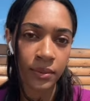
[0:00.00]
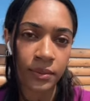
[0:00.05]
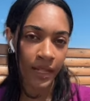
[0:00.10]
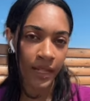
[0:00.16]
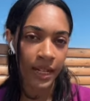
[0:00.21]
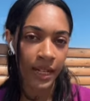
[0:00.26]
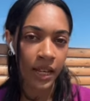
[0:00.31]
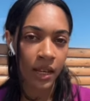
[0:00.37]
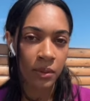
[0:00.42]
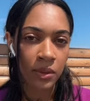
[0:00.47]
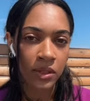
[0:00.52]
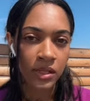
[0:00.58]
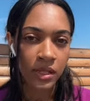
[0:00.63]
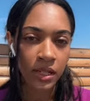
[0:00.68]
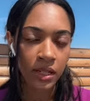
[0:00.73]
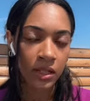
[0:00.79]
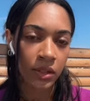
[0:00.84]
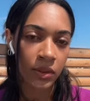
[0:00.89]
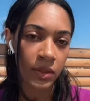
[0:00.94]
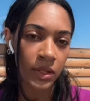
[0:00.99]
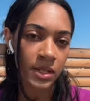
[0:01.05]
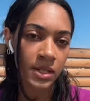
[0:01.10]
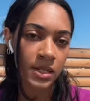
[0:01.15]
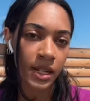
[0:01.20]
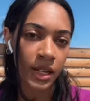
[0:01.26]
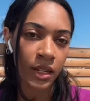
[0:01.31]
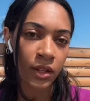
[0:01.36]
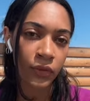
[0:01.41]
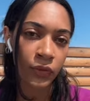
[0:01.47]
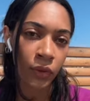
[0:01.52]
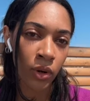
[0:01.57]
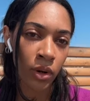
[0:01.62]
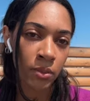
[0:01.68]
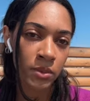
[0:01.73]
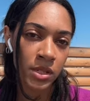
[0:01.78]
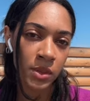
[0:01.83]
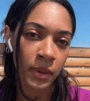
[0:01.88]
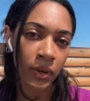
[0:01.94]
In Hamilton, you can stay
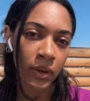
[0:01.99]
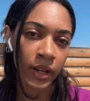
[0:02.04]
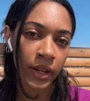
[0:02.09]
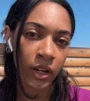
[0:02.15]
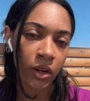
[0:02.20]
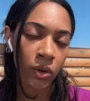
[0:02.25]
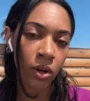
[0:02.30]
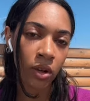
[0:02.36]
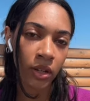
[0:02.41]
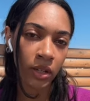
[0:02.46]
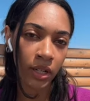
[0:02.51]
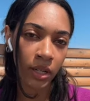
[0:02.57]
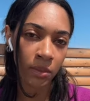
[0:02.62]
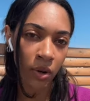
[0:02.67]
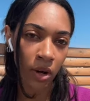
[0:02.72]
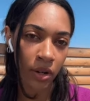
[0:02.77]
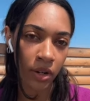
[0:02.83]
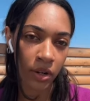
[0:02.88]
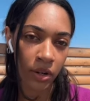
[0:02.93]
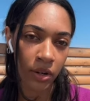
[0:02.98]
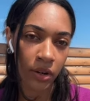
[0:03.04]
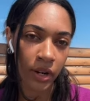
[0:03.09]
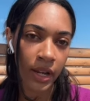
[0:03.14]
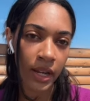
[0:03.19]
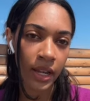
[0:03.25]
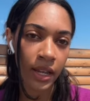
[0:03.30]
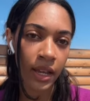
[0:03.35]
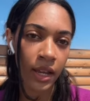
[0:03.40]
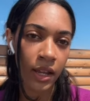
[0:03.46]
informed about air quality monitoring